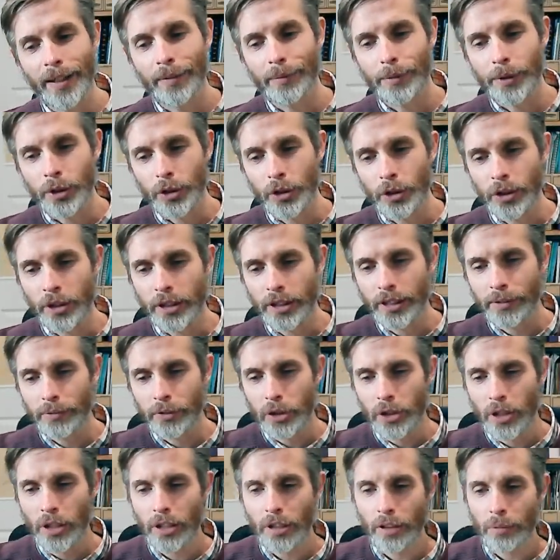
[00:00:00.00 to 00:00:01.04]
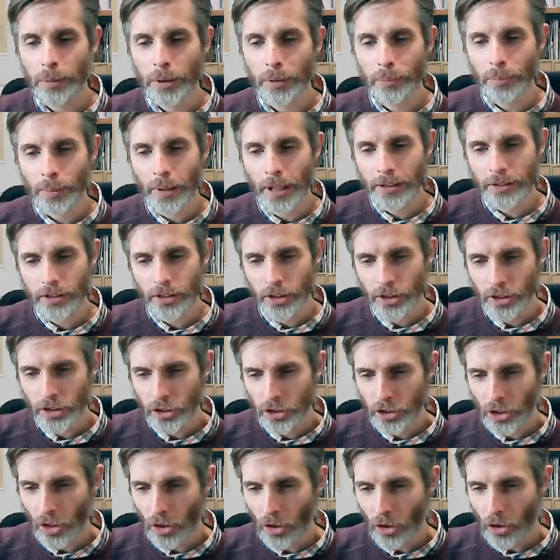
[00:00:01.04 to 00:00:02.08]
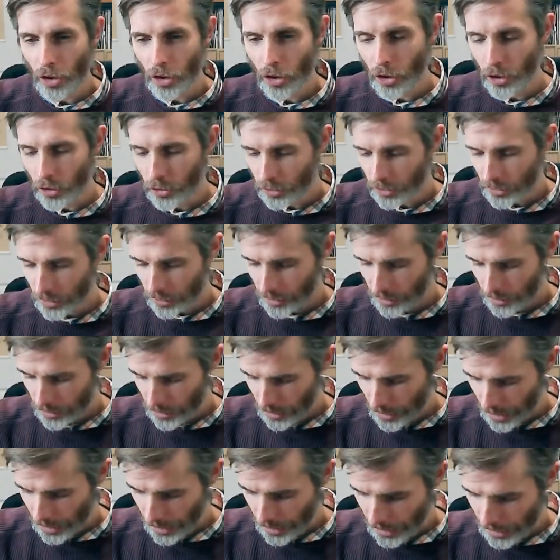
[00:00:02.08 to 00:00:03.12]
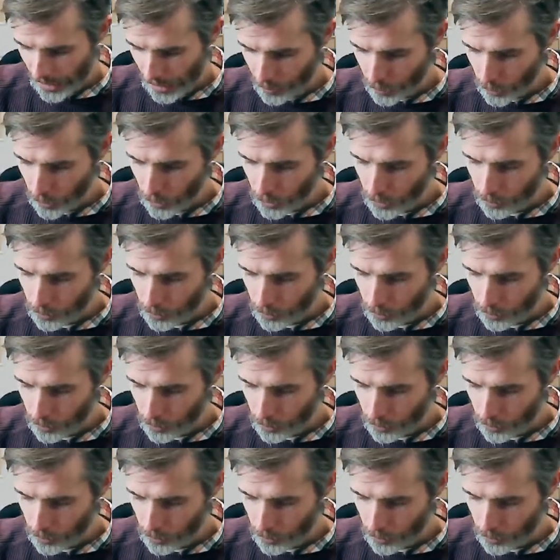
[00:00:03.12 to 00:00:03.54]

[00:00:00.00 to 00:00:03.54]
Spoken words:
which is going to give us a little bit of practice on hammer-ons and